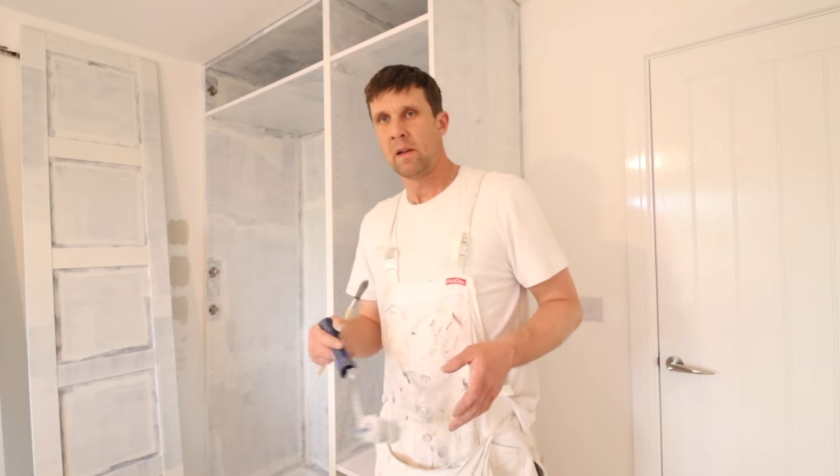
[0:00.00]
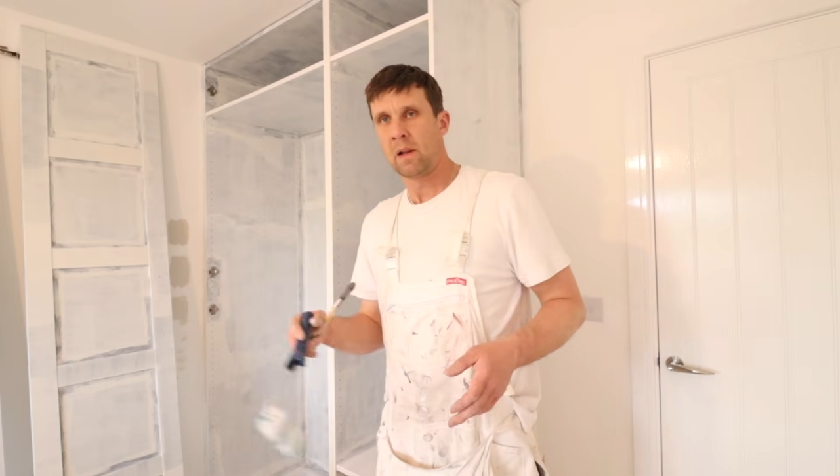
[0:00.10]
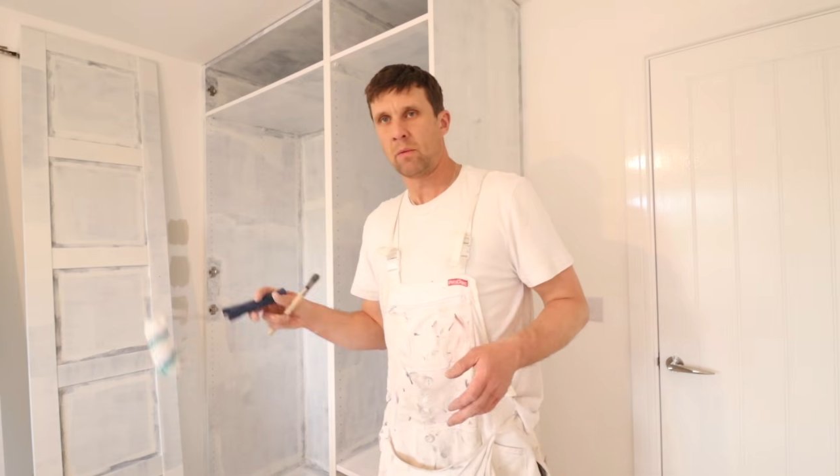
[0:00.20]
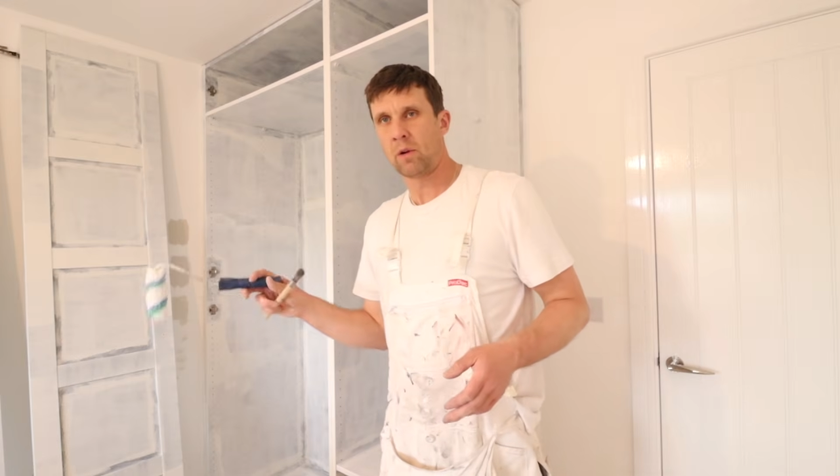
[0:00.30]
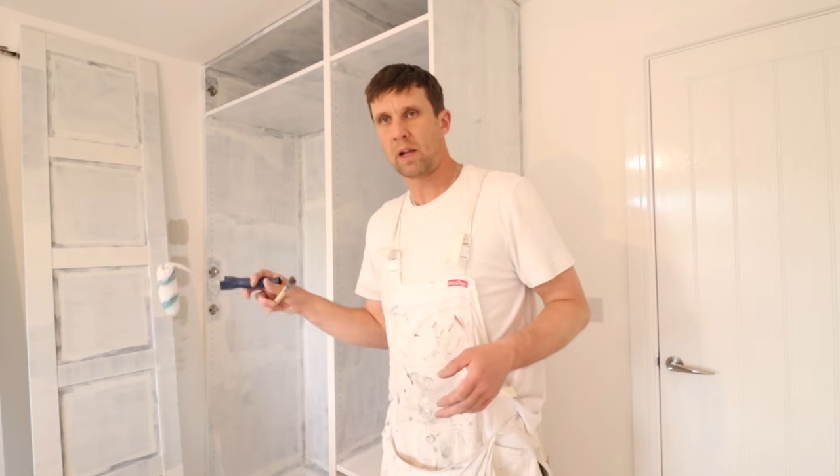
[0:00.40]

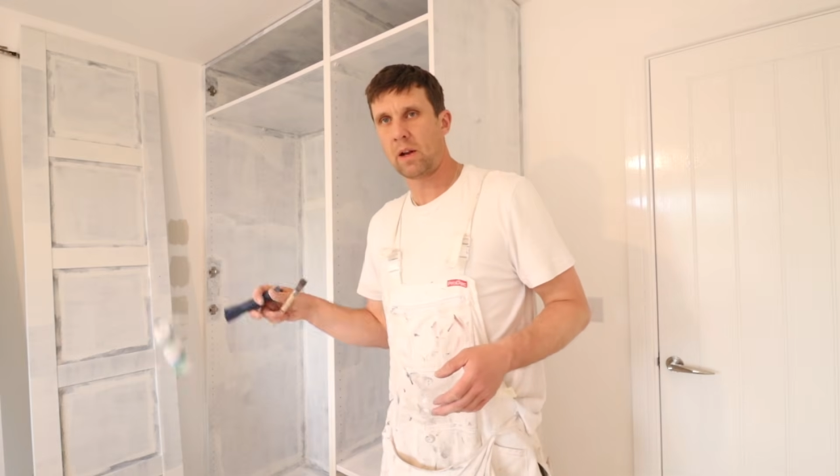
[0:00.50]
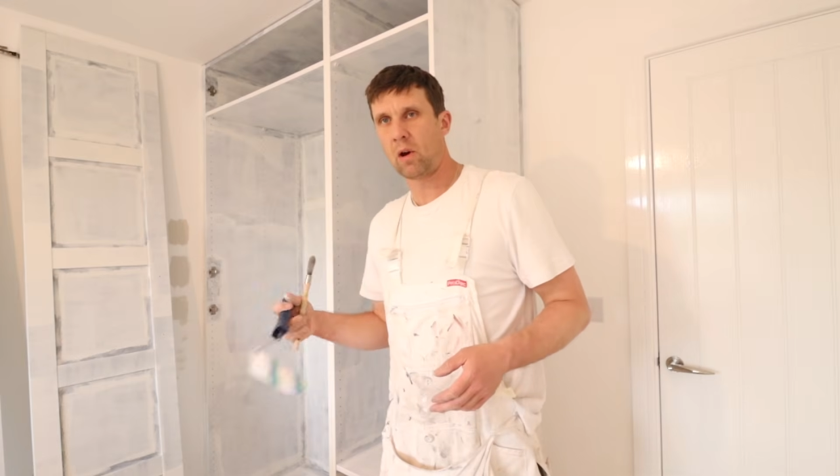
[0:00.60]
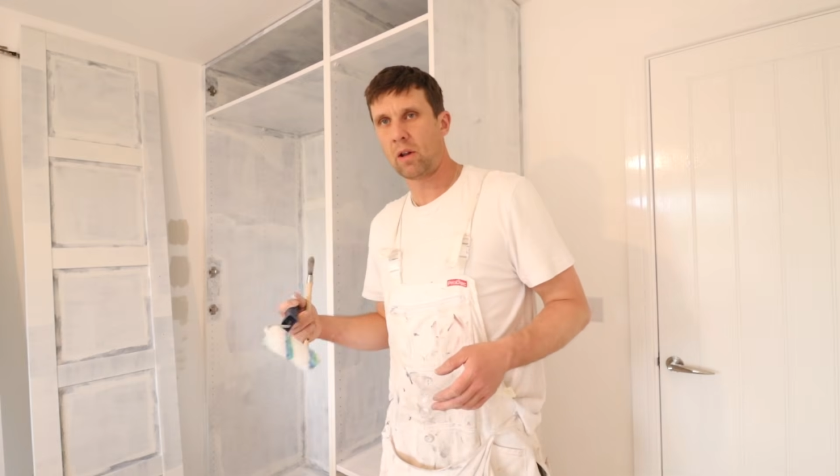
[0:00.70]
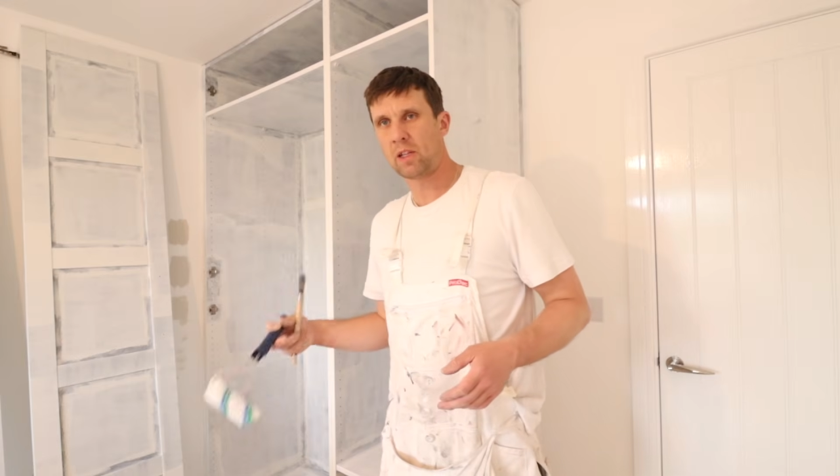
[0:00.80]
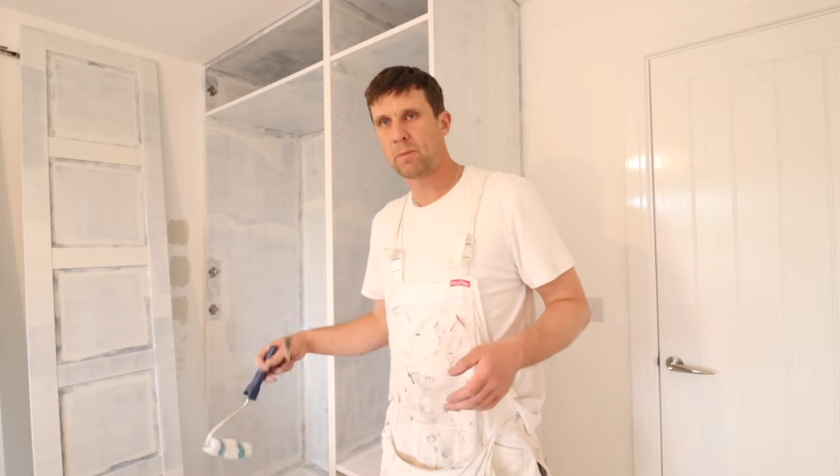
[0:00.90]
I'm going to get
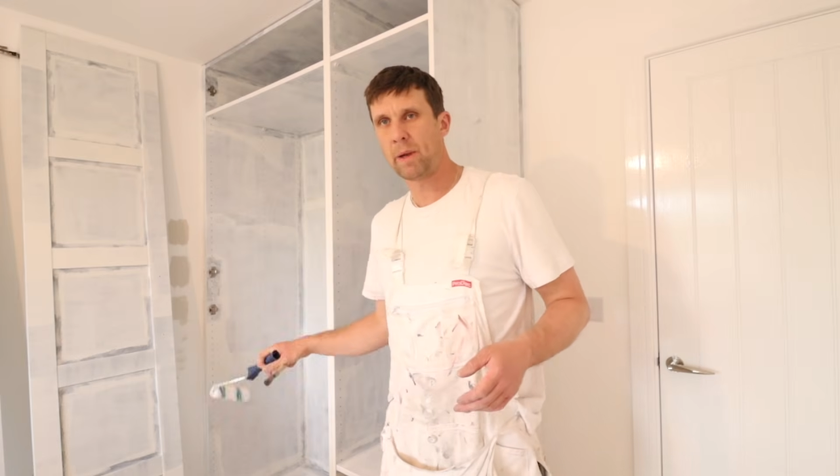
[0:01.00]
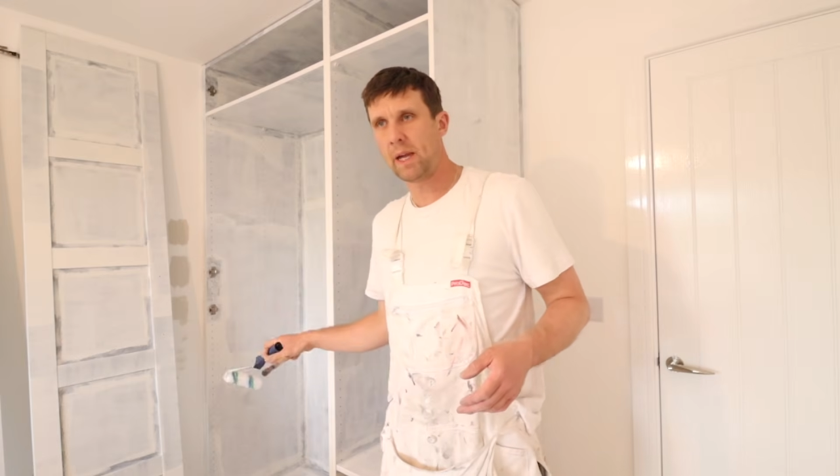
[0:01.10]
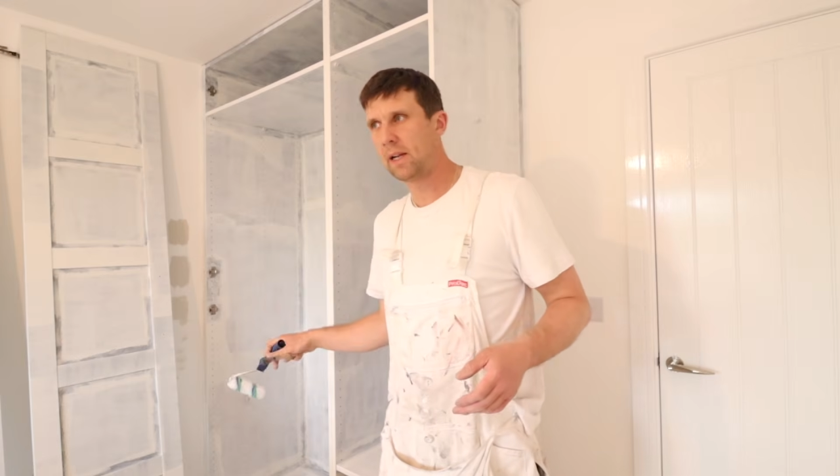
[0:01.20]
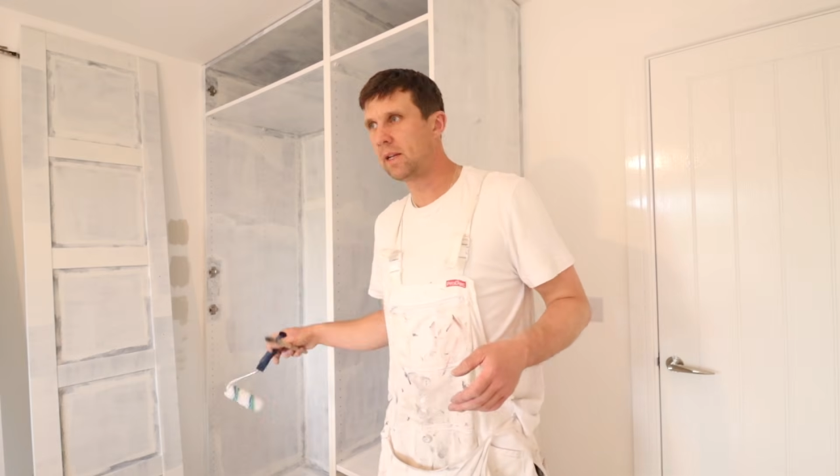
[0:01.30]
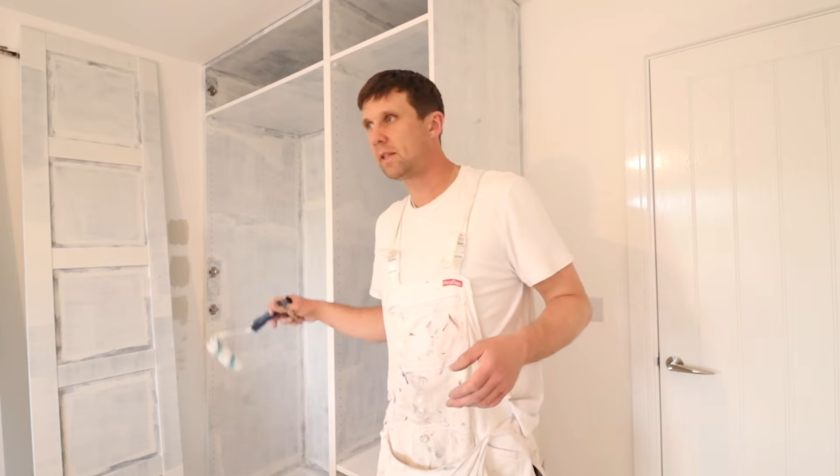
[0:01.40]
all this
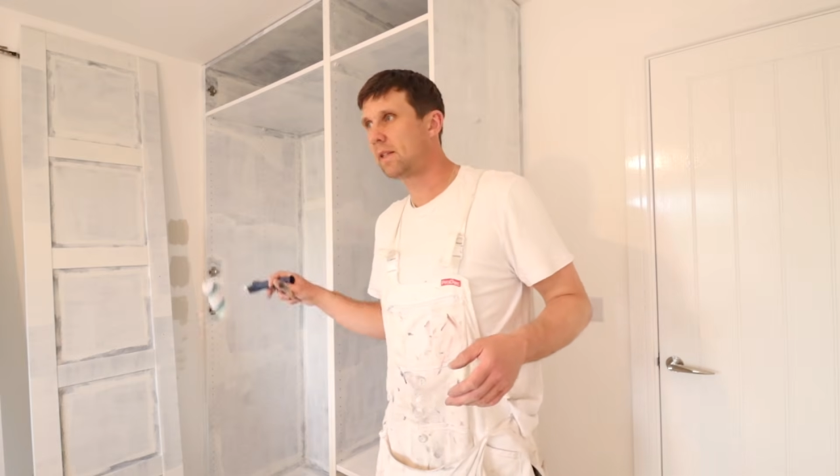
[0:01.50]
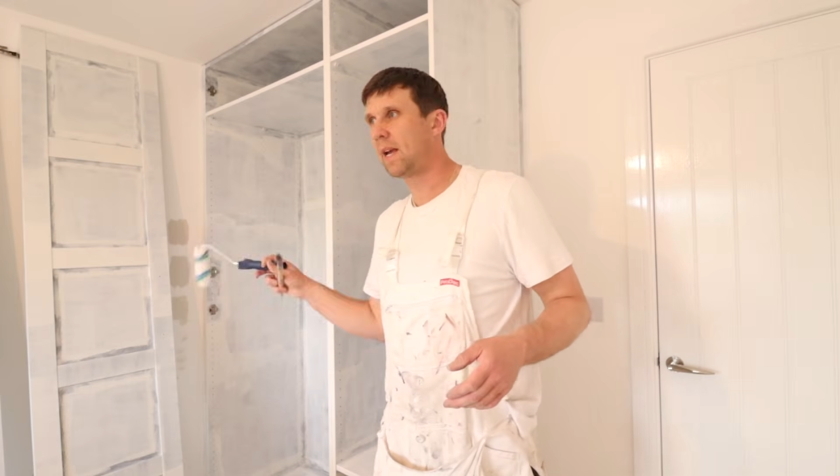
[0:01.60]
painted.